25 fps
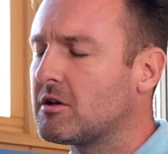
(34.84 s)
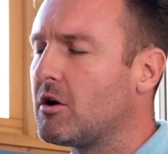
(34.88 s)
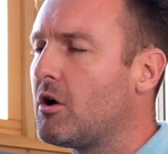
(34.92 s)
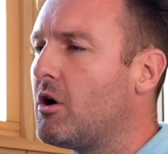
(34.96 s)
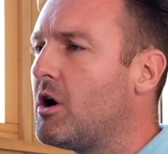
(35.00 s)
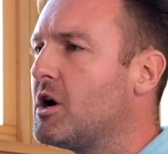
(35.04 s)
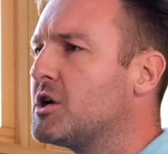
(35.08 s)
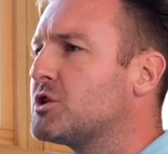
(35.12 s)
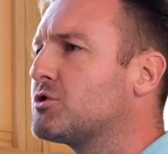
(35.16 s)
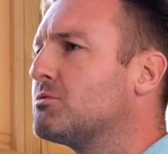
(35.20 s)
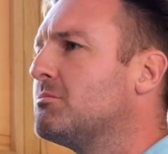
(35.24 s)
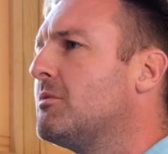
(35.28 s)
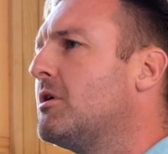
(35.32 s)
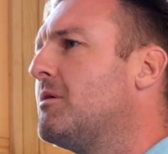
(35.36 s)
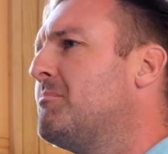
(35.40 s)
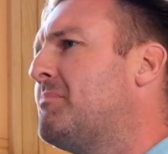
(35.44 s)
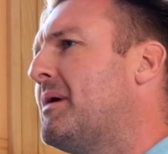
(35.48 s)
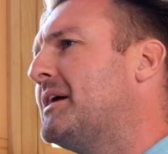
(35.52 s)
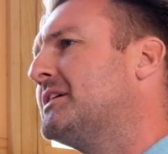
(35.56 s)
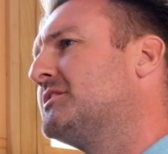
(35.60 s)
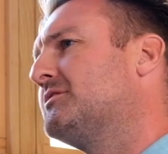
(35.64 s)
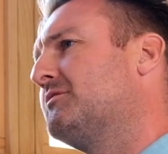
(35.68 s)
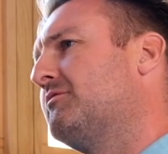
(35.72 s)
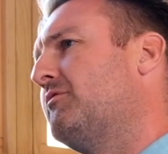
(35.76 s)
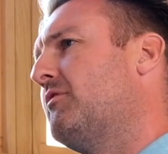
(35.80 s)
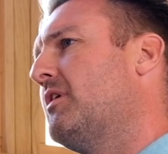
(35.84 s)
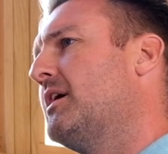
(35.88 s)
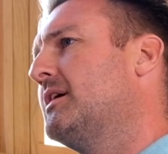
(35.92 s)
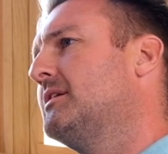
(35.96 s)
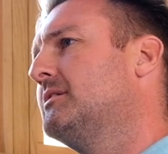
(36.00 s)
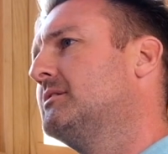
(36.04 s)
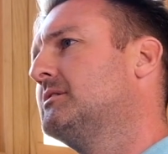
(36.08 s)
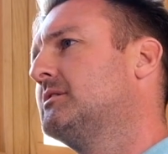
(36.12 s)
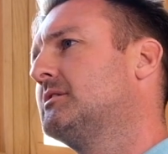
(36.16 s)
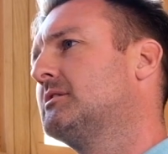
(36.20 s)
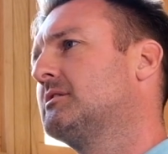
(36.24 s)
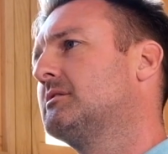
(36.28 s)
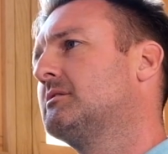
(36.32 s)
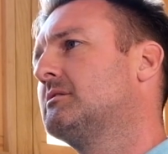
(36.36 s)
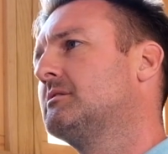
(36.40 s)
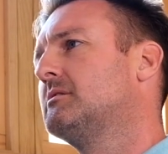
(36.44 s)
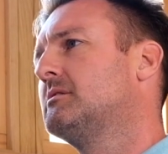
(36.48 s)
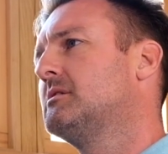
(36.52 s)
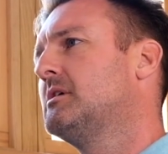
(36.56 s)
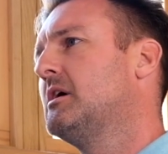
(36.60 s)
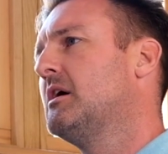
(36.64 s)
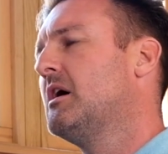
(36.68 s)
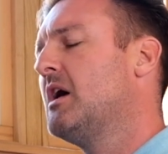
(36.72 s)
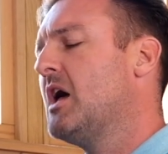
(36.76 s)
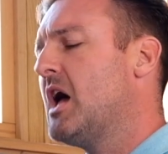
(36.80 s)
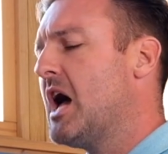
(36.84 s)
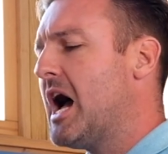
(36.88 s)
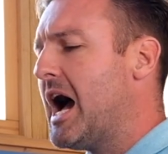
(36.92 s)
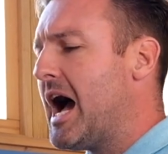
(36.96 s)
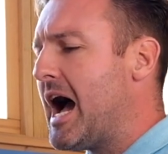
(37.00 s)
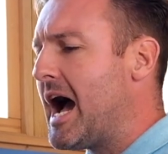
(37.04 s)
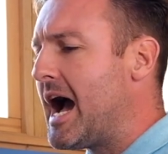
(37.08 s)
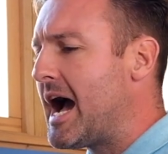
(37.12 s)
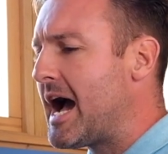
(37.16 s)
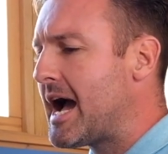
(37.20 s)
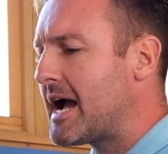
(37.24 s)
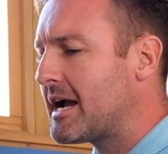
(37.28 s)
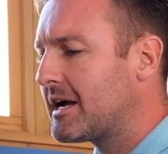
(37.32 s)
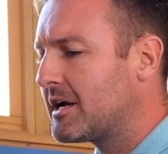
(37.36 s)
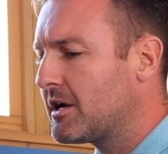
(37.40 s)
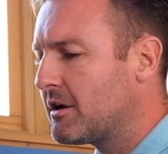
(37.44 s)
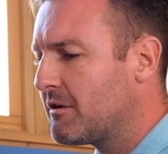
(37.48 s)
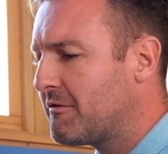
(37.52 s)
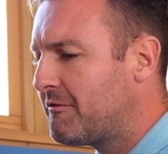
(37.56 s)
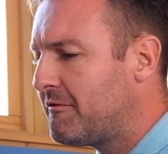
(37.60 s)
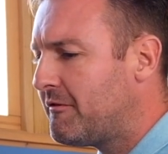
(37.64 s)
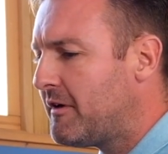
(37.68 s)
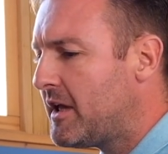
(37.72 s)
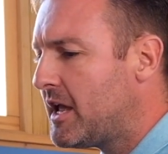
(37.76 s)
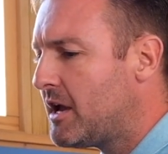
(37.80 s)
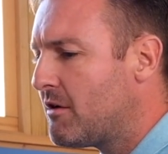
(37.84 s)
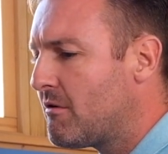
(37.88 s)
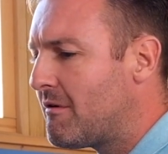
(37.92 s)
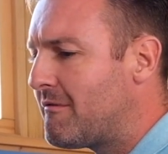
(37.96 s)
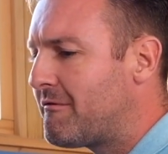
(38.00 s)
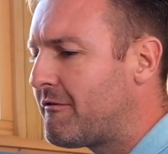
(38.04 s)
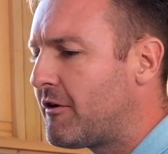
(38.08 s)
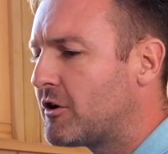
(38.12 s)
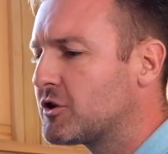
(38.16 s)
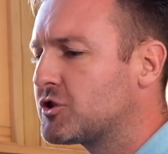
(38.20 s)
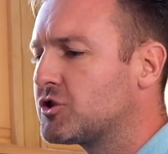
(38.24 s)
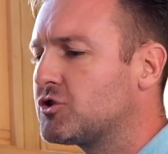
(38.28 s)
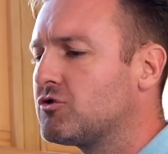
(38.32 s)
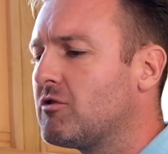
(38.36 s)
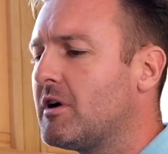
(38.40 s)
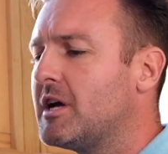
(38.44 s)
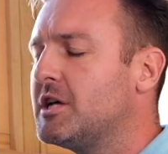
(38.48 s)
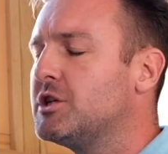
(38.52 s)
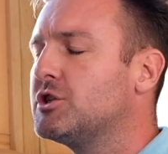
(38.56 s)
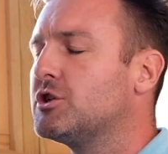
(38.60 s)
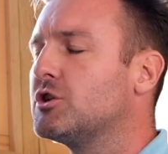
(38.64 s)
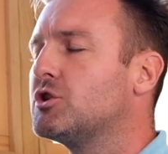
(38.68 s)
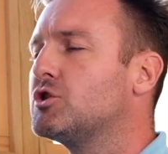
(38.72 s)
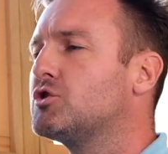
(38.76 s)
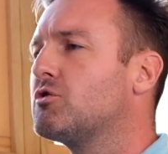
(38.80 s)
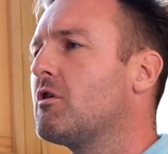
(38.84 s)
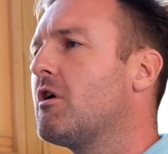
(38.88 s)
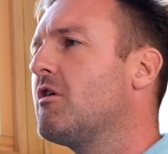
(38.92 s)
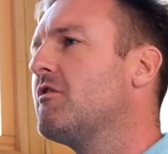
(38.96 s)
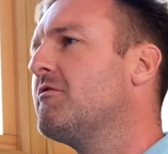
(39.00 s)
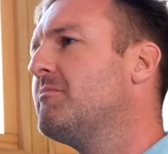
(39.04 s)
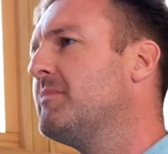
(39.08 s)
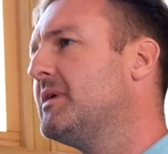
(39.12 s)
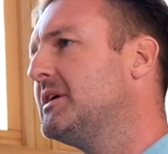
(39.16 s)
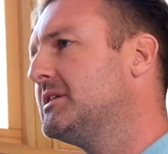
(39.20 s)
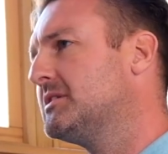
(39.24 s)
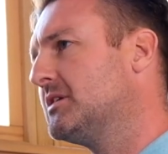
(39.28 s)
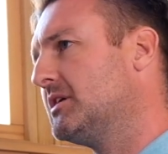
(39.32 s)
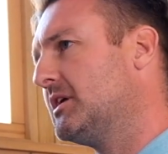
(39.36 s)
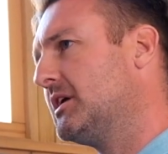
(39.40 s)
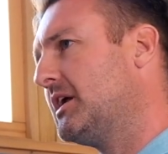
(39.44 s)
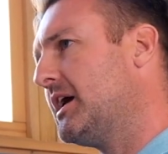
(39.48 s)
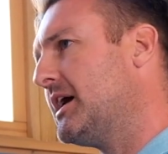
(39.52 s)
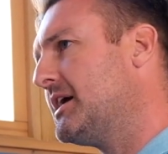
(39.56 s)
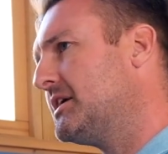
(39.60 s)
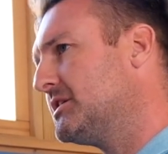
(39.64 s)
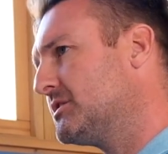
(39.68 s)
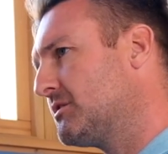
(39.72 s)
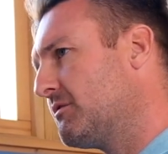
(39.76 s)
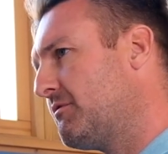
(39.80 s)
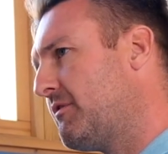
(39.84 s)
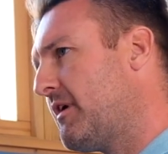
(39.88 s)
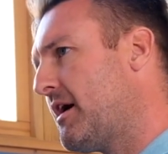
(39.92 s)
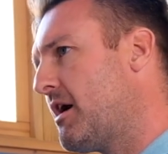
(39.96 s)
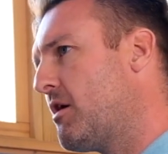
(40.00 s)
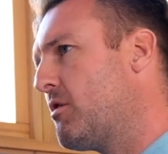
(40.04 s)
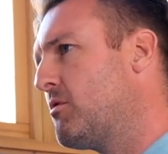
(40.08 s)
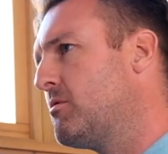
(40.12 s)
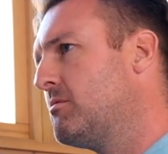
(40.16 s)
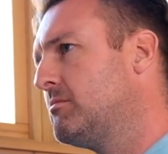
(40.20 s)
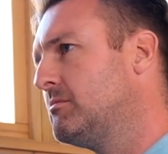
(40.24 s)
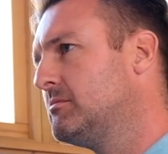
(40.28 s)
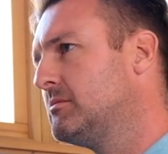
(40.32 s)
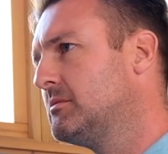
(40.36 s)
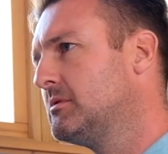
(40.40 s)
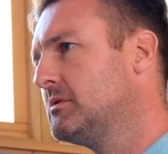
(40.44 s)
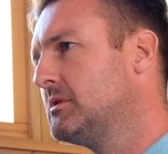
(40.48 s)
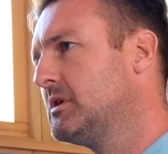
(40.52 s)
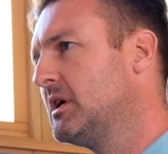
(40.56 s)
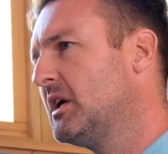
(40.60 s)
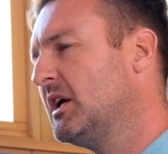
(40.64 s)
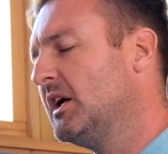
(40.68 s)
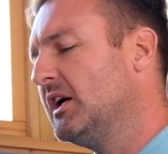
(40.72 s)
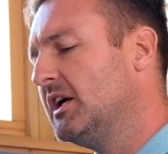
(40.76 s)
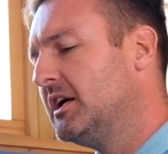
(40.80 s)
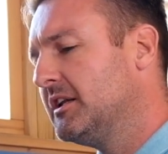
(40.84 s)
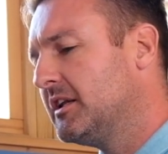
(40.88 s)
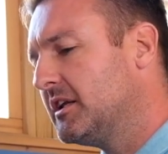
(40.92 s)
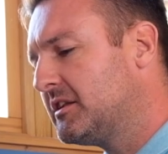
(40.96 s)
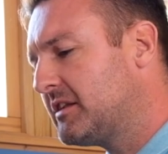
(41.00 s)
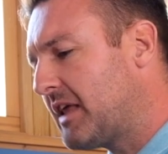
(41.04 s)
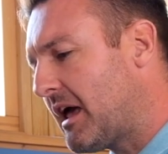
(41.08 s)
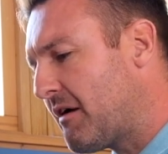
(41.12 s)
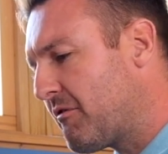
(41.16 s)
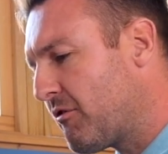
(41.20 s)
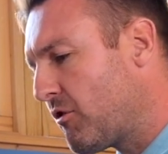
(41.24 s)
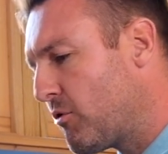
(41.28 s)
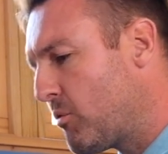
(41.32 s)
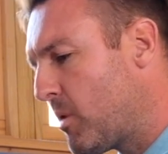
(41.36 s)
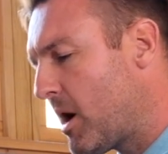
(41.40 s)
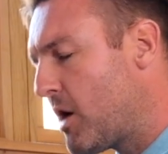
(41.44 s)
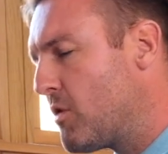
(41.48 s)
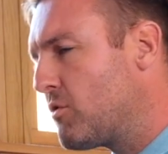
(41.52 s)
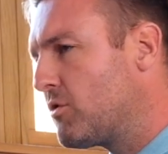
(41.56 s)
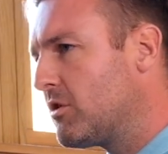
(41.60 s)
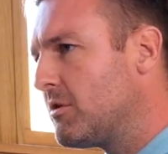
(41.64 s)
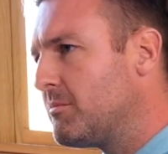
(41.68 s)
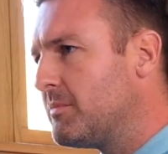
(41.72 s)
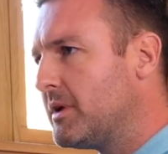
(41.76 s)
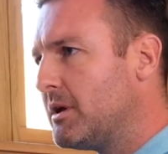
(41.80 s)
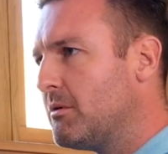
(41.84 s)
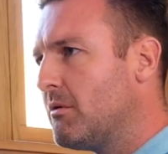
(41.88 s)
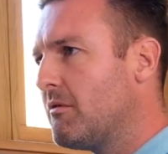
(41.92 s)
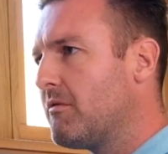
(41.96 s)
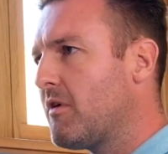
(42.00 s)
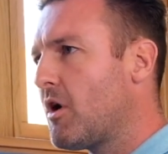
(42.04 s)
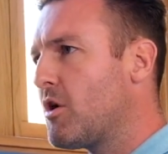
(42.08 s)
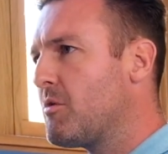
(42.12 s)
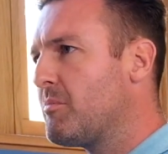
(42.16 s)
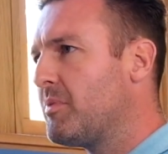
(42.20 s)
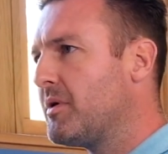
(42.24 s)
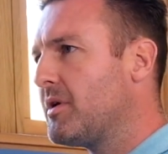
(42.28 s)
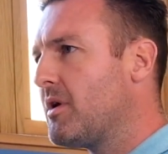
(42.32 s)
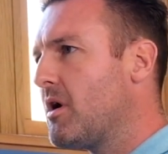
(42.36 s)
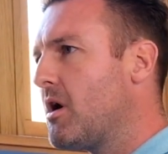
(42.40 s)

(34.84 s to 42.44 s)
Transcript: lies were my best friend. Anger, fear and frustration drove me to the gates of hell. The devil welcomed me with open